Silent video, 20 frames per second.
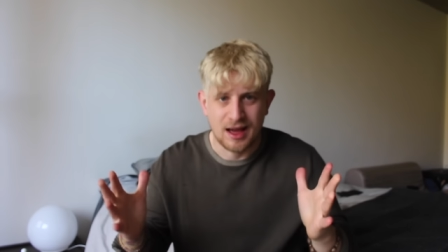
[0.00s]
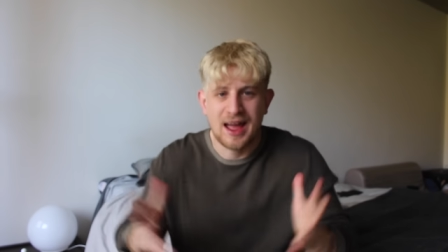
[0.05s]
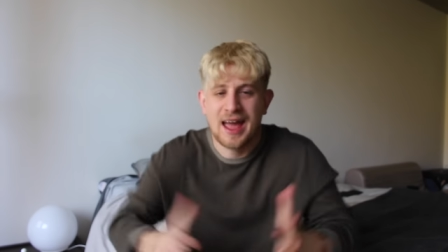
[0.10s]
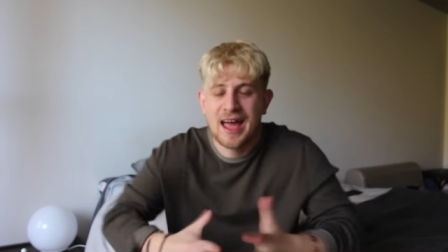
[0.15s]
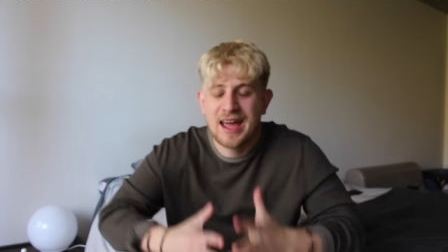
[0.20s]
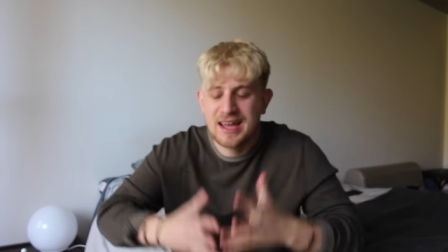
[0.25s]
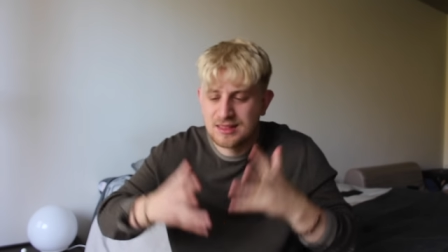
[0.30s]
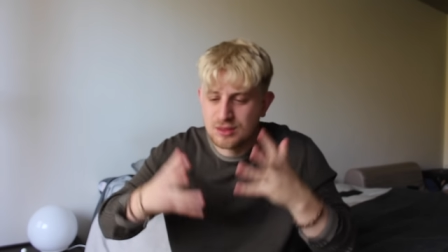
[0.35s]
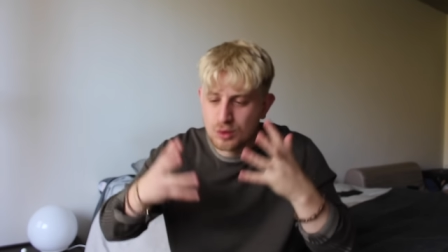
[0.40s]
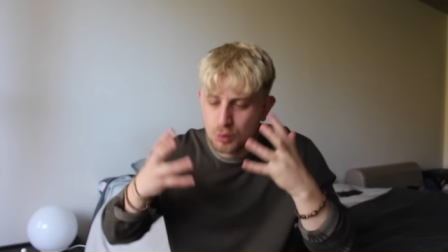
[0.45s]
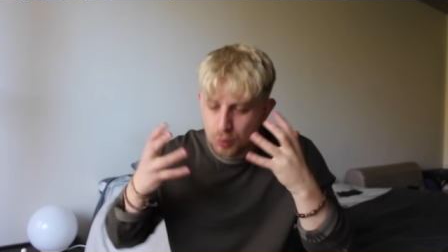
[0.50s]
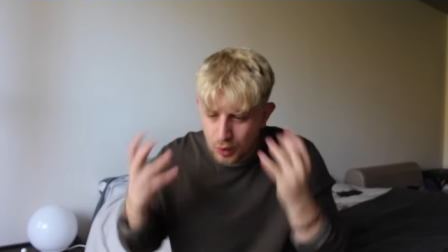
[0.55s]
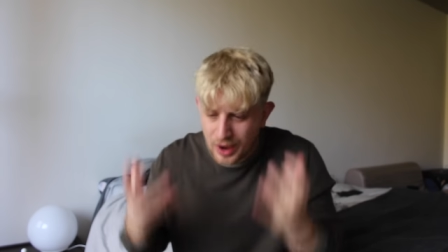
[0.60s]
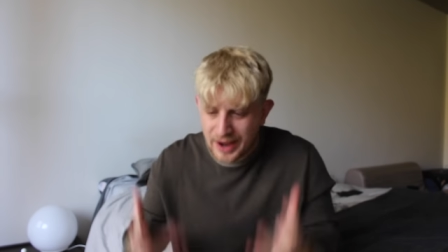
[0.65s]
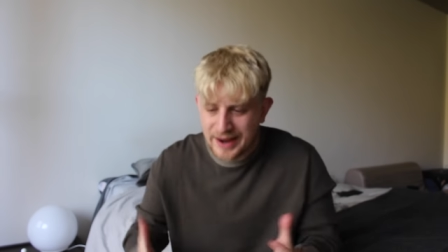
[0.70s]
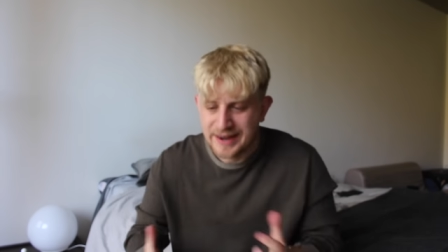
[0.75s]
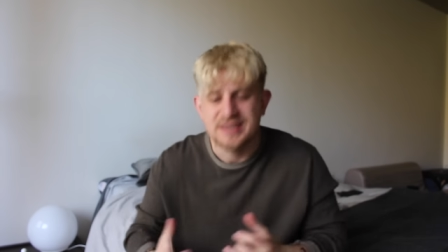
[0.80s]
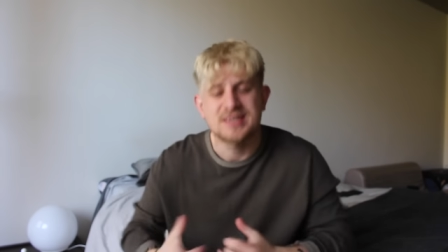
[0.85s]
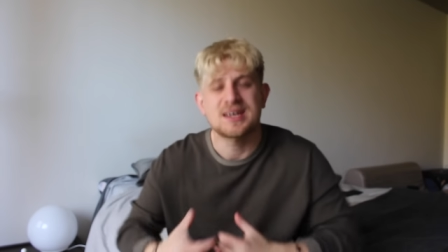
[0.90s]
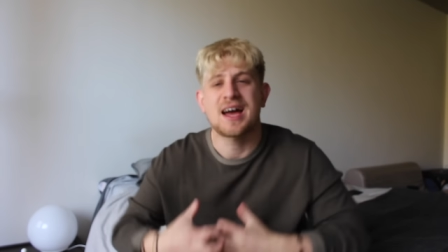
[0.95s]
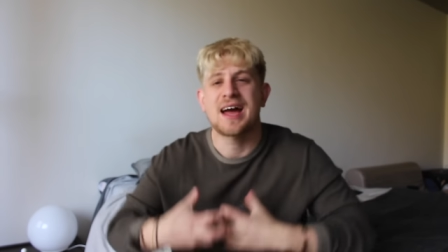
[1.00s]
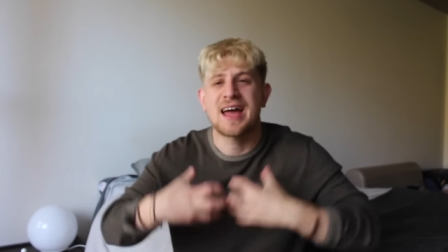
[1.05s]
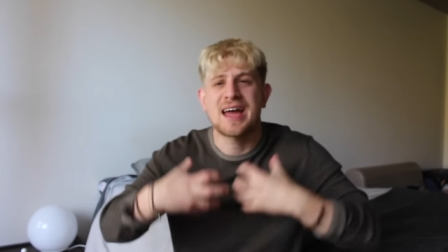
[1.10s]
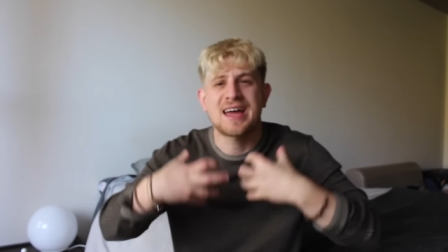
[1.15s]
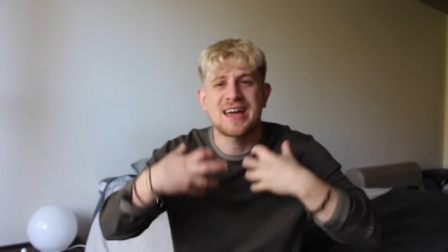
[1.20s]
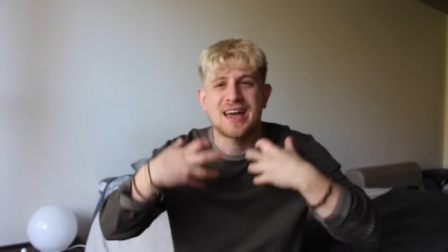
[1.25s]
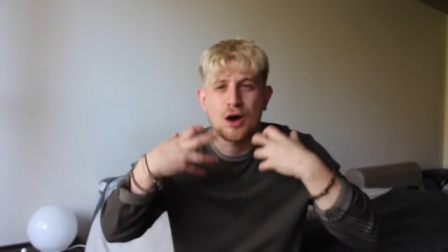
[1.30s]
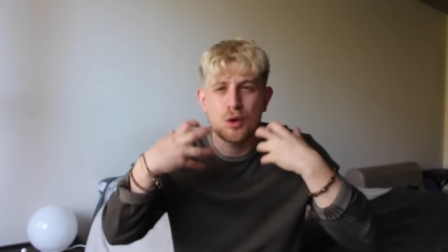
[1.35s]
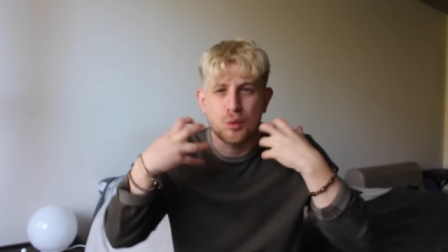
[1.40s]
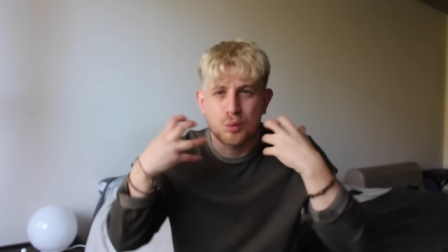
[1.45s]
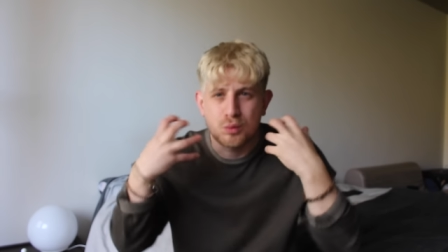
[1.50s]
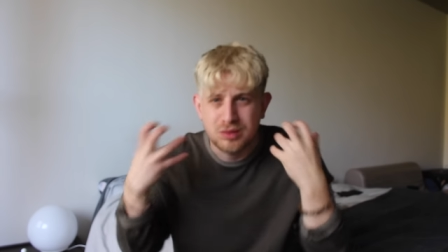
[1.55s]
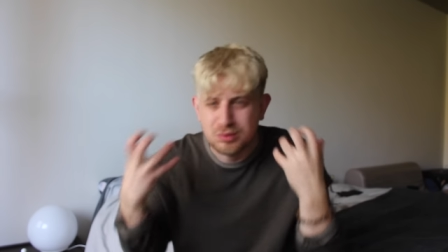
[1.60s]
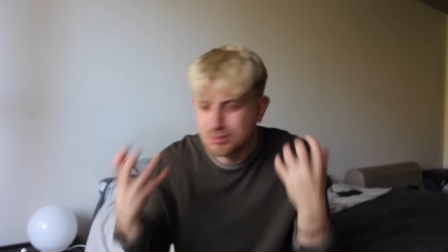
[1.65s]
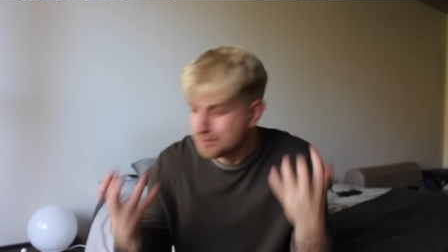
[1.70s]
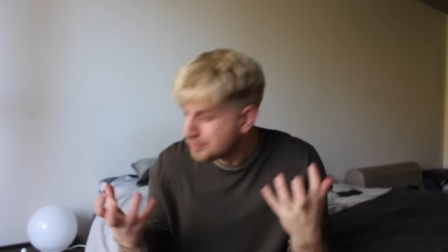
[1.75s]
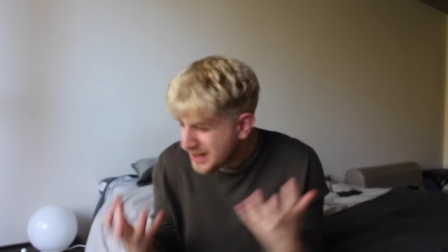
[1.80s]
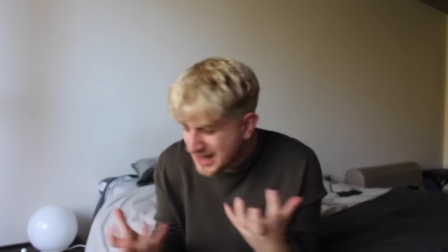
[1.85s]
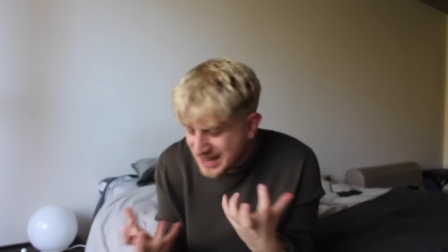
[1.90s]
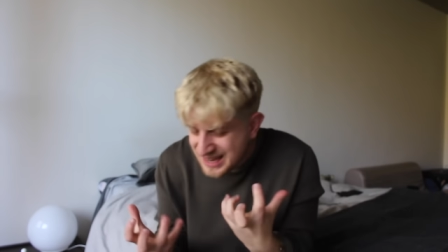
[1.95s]
I hate the weight, I hate how
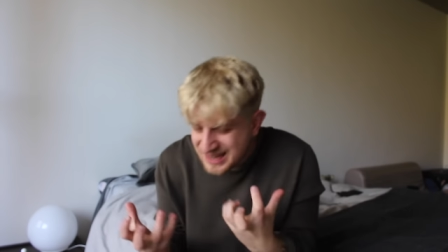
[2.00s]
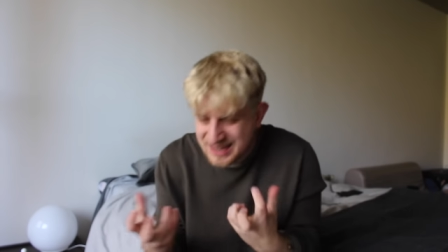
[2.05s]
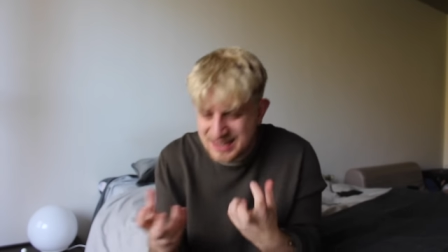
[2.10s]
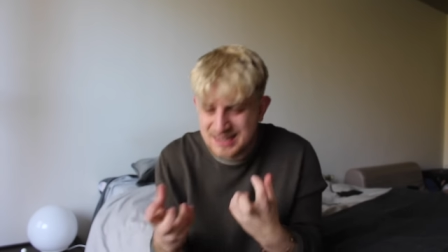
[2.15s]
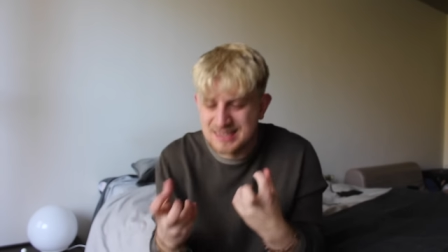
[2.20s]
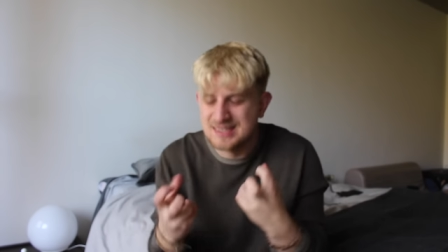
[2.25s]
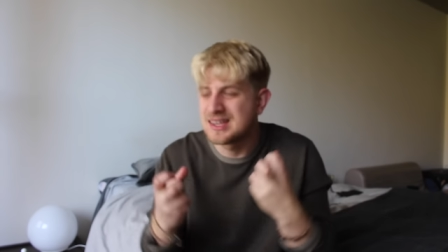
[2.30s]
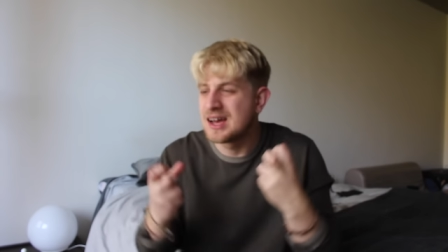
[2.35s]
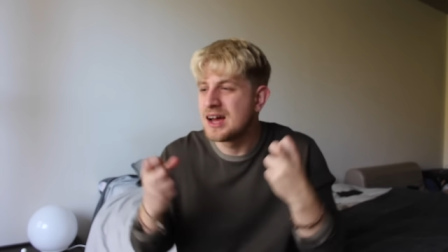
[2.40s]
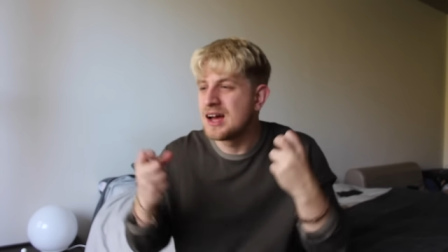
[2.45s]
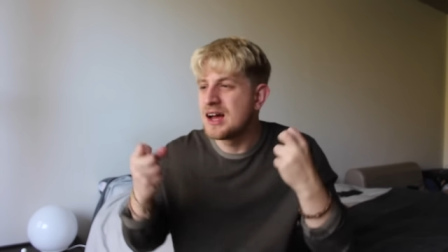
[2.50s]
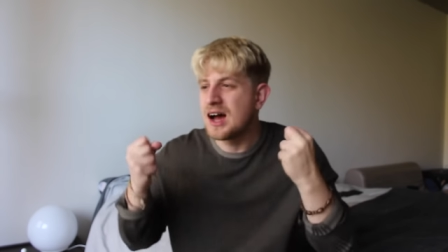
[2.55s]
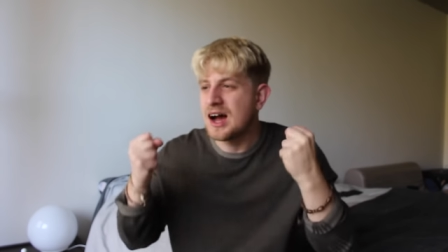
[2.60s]
big it is,